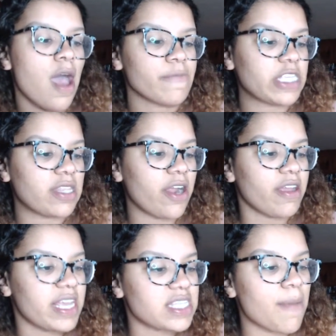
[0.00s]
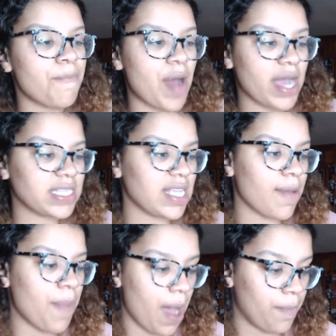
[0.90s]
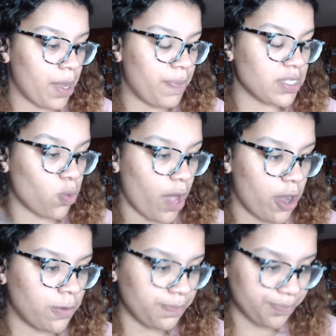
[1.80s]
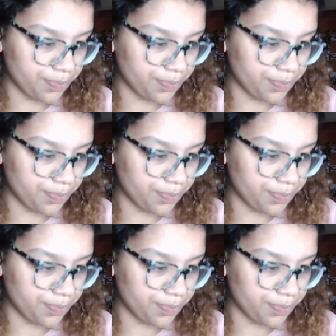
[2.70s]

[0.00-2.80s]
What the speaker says: So there is a Boxy pop-up as well.